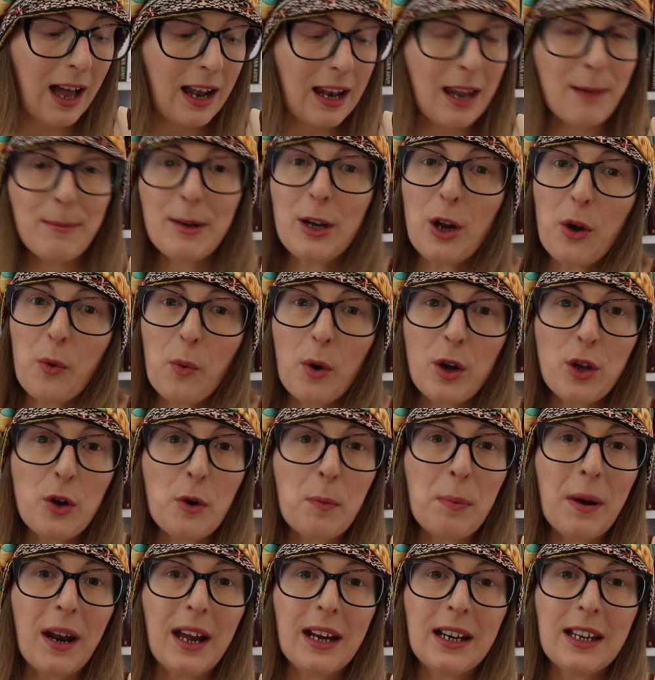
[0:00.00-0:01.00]
Let me know what
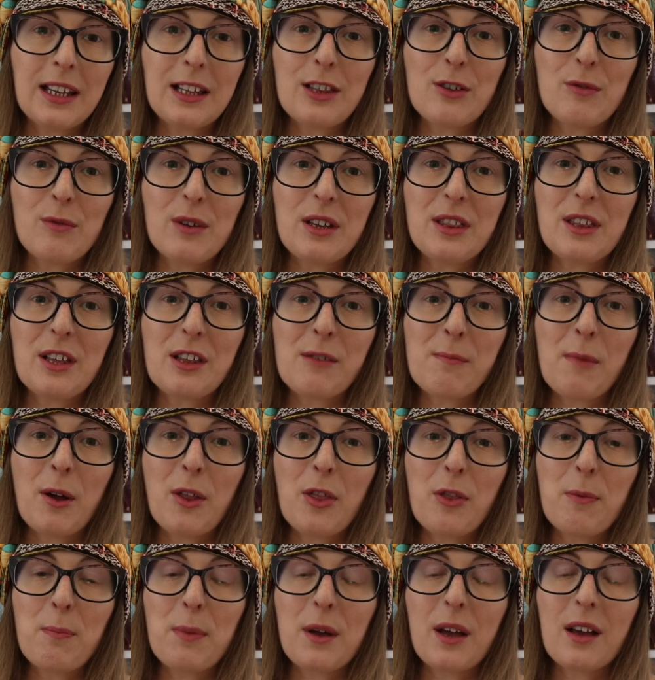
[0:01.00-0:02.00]
you're planning to read this
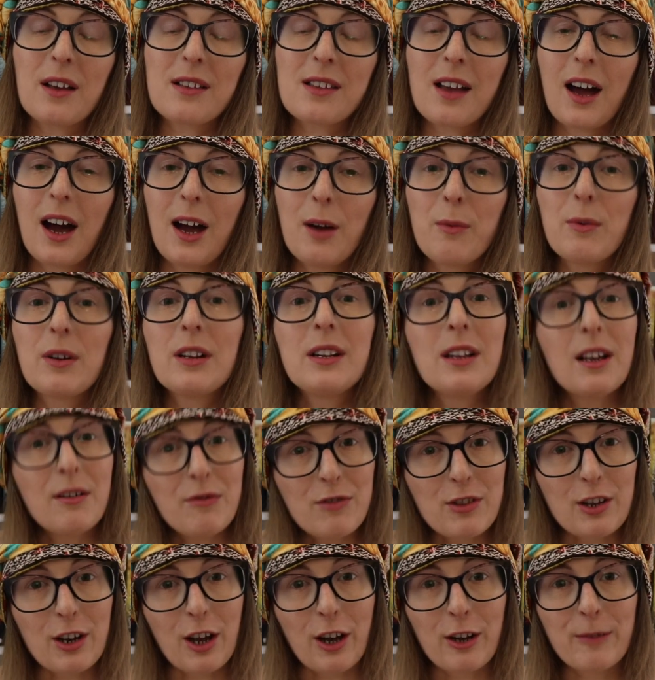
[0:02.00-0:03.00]
month, because I would
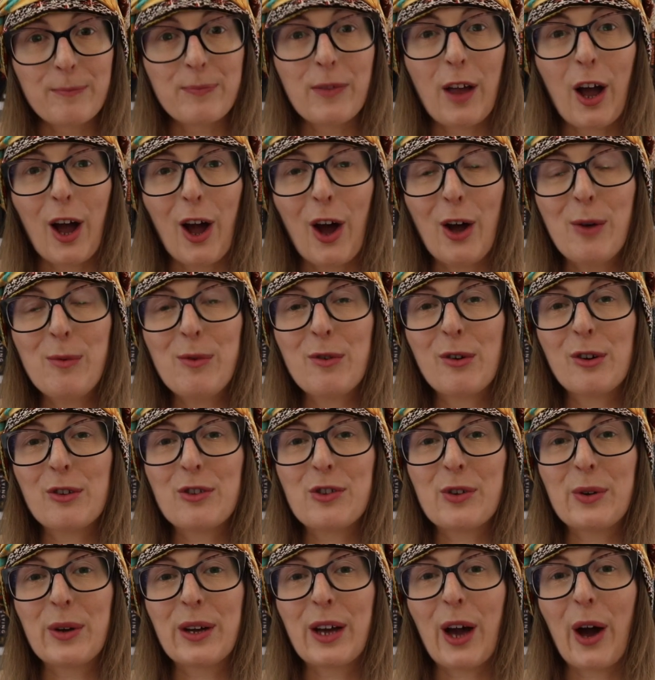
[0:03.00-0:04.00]
love to know. I hope you're all
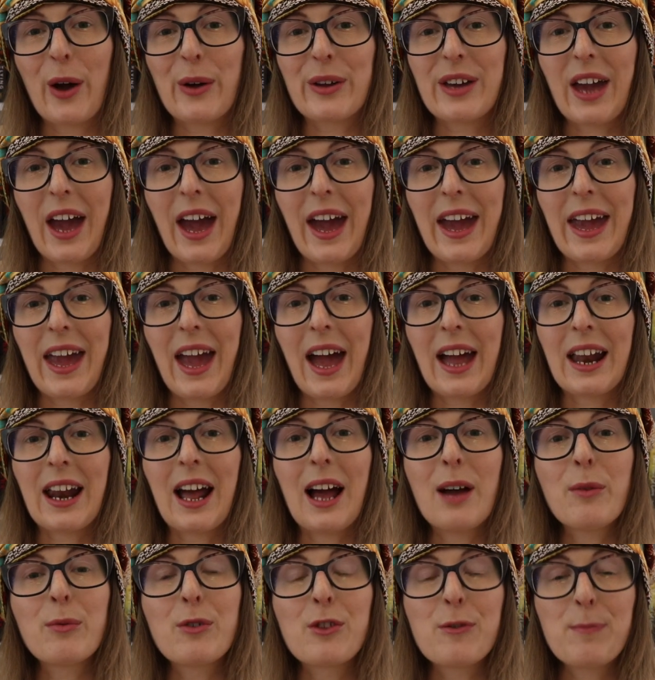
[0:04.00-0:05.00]
doing okay, and
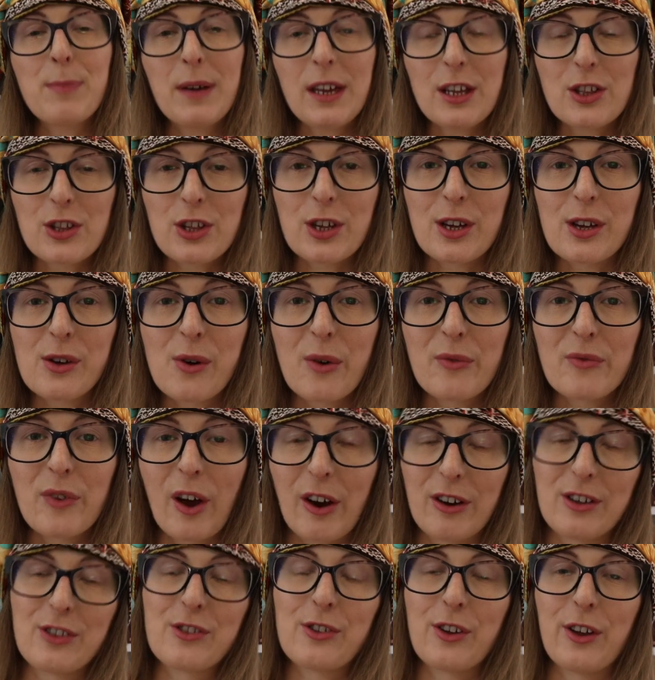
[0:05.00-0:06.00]
I will speak to you
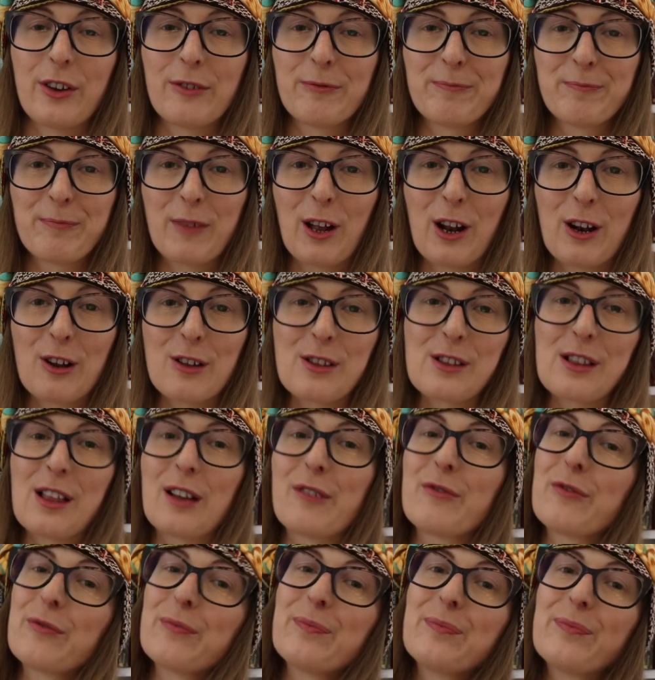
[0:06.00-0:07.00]
very soon. Lots of
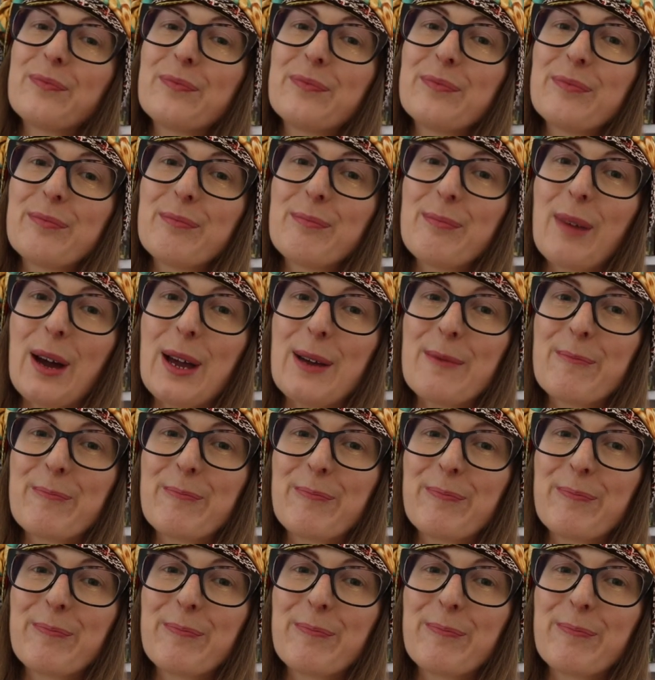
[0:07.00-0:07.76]
love. Bye.